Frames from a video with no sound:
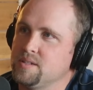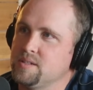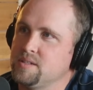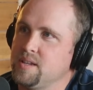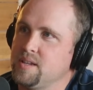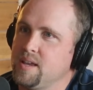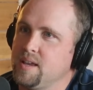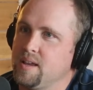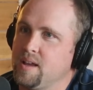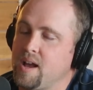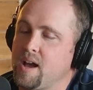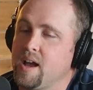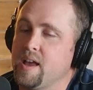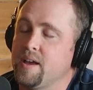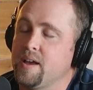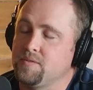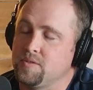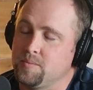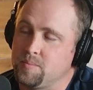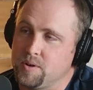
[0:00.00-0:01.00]
just saying I
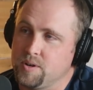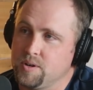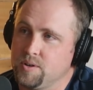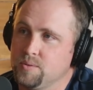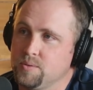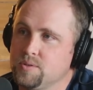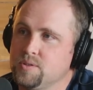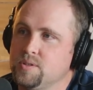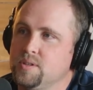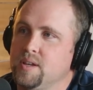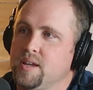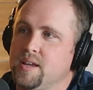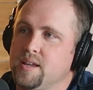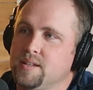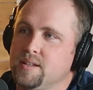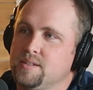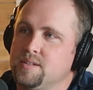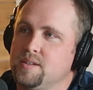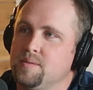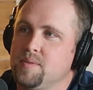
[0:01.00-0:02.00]
have to produce.
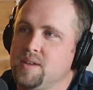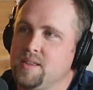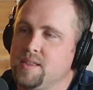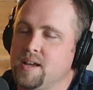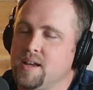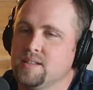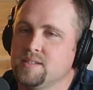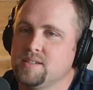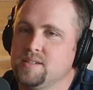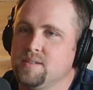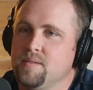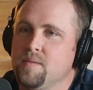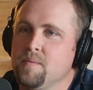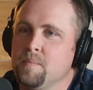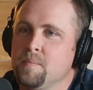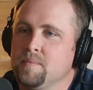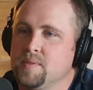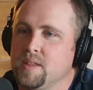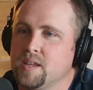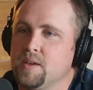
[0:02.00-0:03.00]
And to me, that's
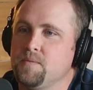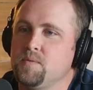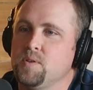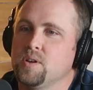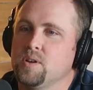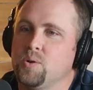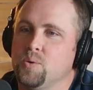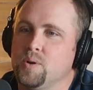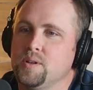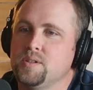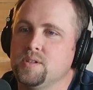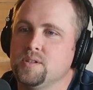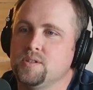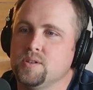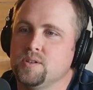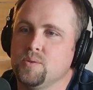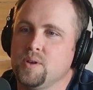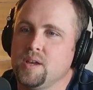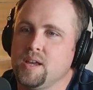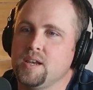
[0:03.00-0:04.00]
like, if you're going to
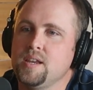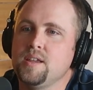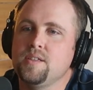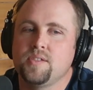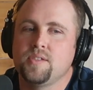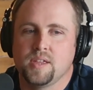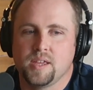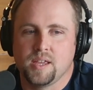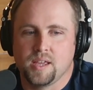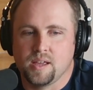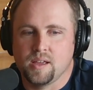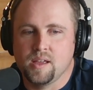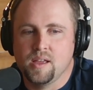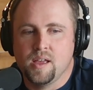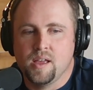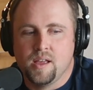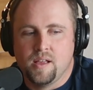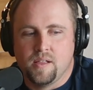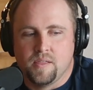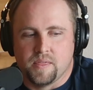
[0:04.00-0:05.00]
do anything
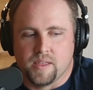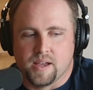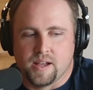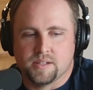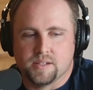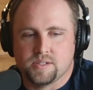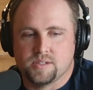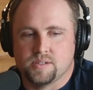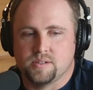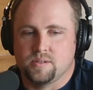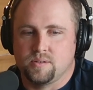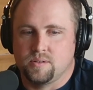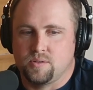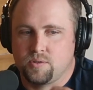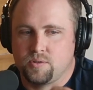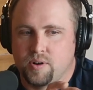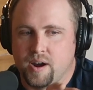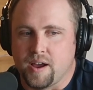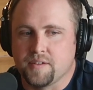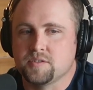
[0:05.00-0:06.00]
that's
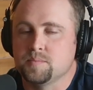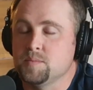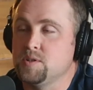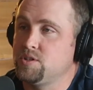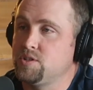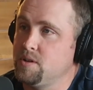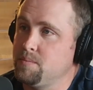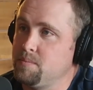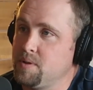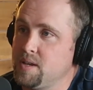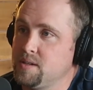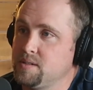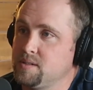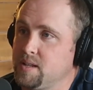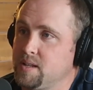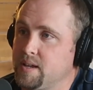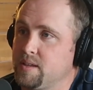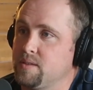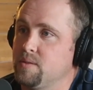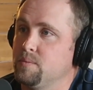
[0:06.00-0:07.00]
craftsmanship
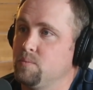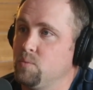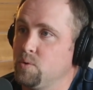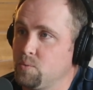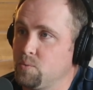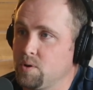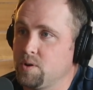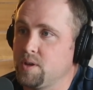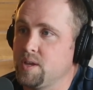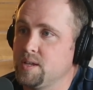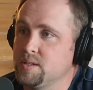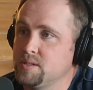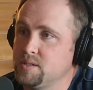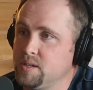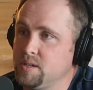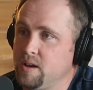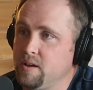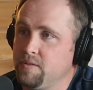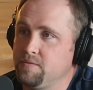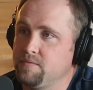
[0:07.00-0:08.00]
based, like the woodworking
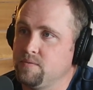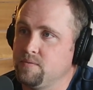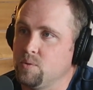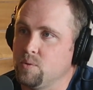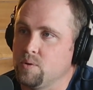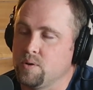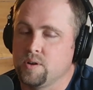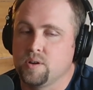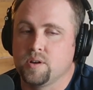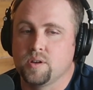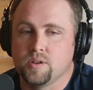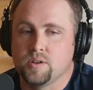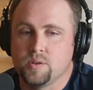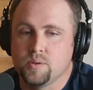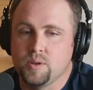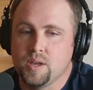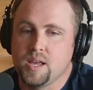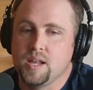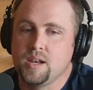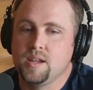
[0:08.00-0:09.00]
stuff, or you're going to
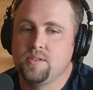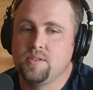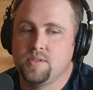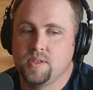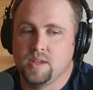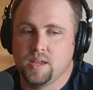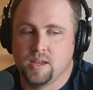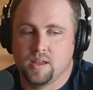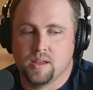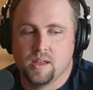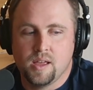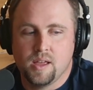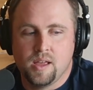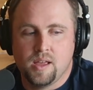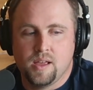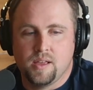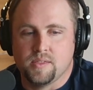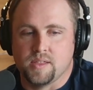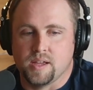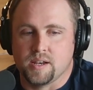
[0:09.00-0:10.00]
do anything
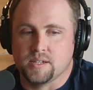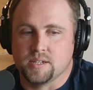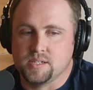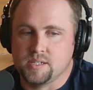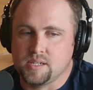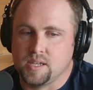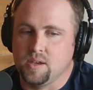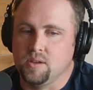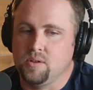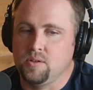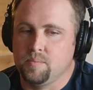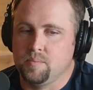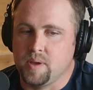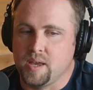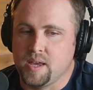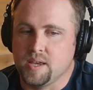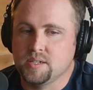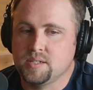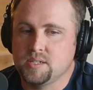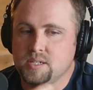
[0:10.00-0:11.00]
that is skill
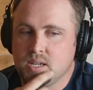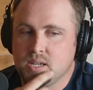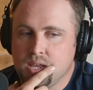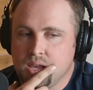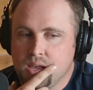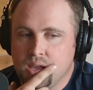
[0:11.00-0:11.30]
based,